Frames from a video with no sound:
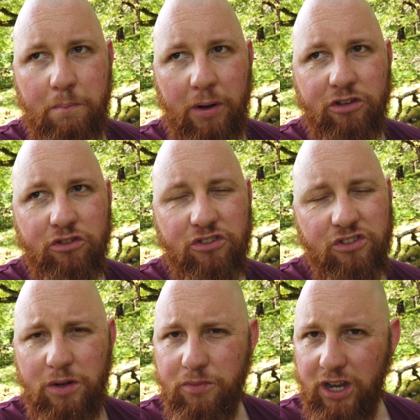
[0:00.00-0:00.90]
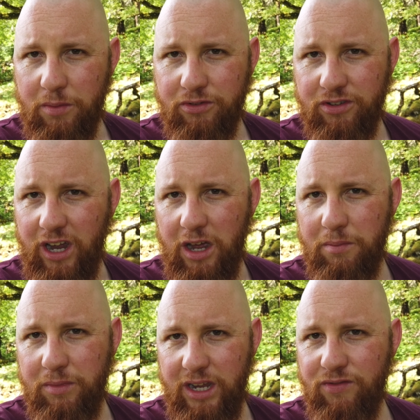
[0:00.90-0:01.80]
but sometimes
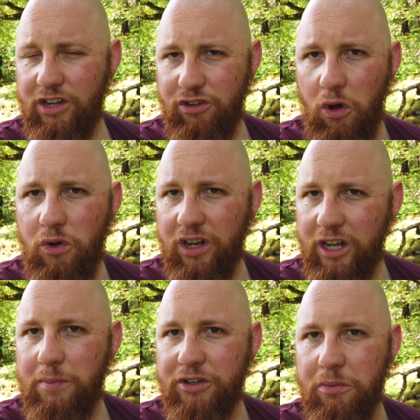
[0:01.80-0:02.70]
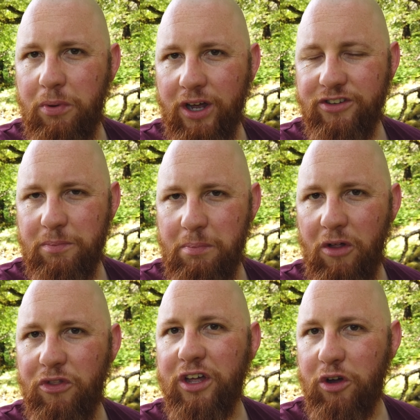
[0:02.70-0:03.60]
I'm, even as a local, a little bit surprised
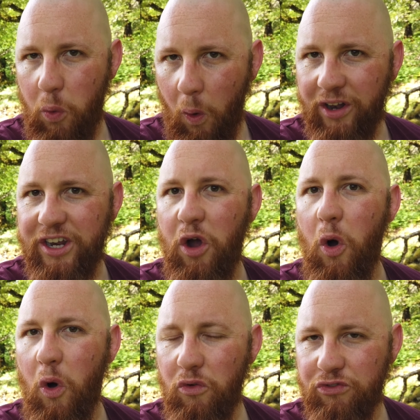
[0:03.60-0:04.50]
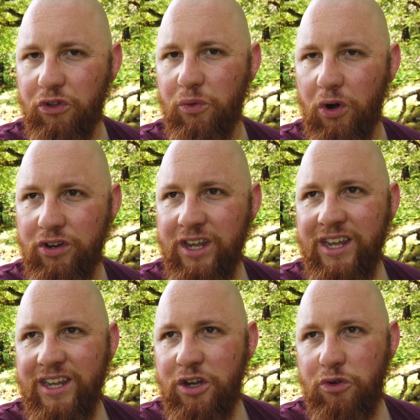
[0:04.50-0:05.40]
about that quality of the road,
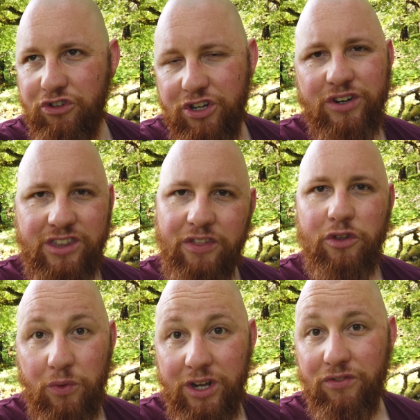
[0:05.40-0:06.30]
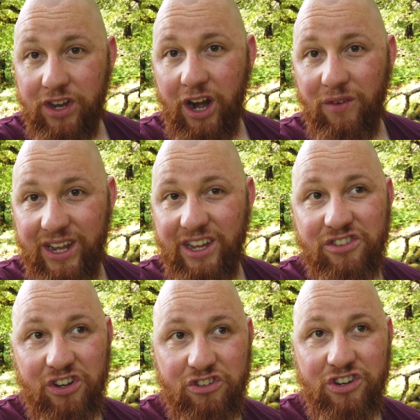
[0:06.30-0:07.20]
considering that the Ring of Kerry
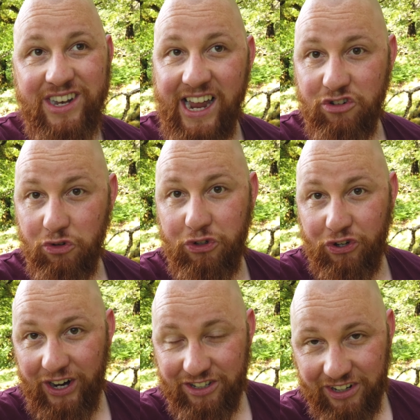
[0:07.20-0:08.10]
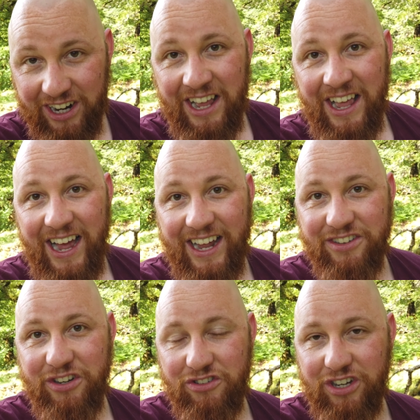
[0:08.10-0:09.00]
is such a national treasure
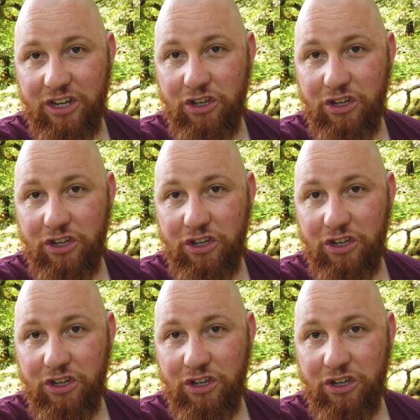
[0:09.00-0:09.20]
and such a